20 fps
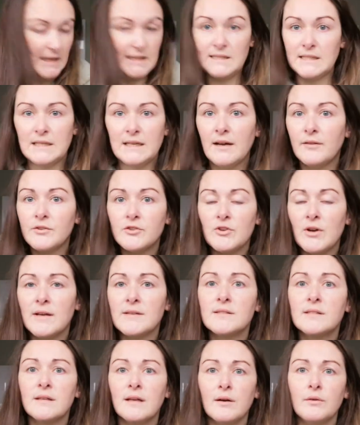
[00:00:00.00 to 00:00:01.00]
I didn't have a
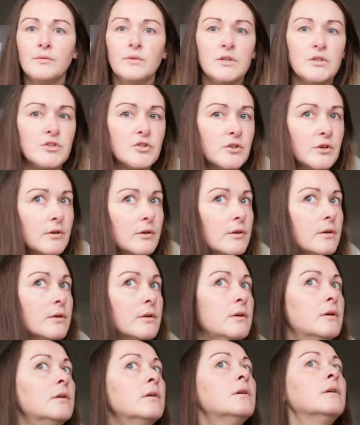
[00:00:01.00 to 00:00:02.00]
dressing gown this year.
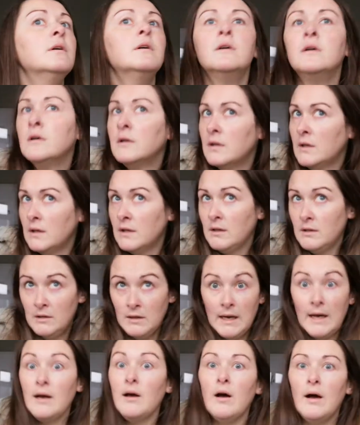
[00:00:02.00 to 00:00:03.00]

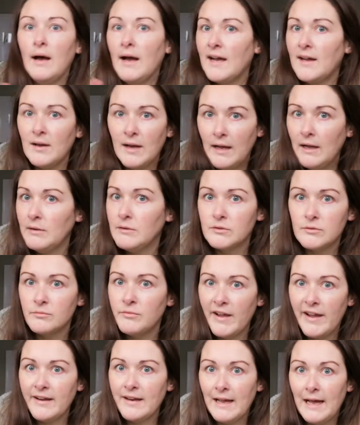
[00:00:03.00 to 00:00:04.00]
I was
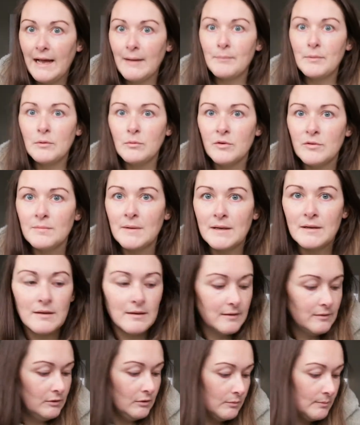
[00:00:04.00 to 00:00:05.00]
very happy with my,
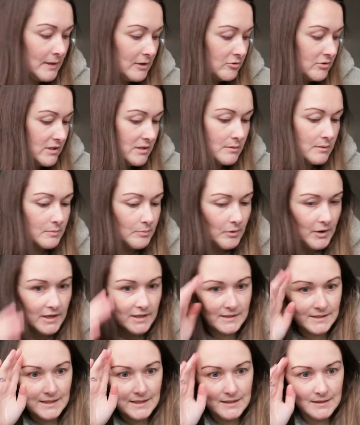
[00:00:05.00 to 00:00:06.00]
you know, my Christmas
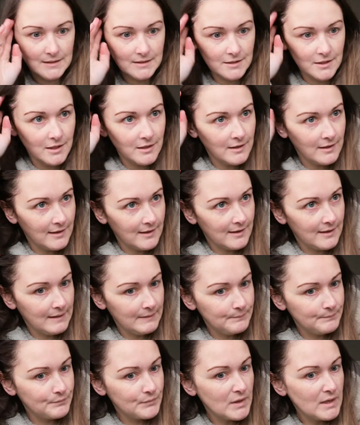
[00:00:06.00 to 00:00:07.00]
present.
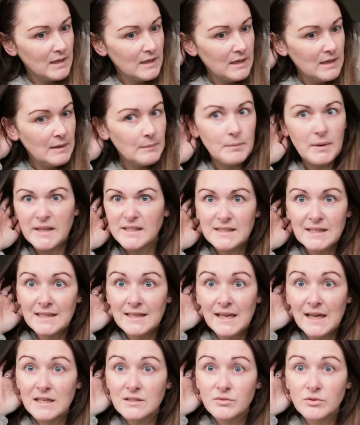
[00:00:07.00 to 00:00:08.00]
But I
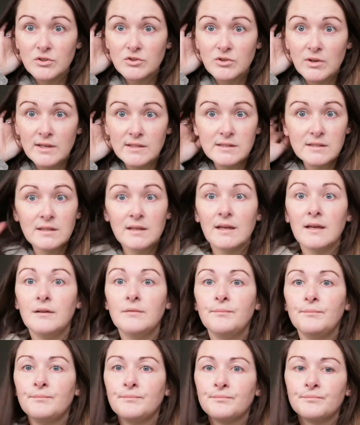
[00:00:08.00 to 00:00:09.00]
didn't ask for a dressing
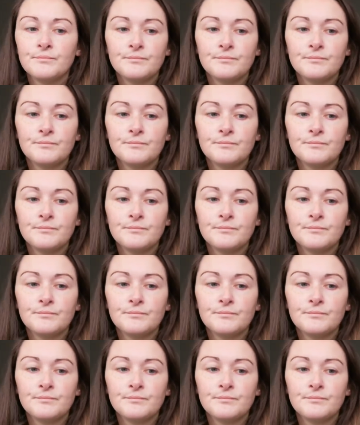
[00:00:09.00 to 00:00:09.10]
gown.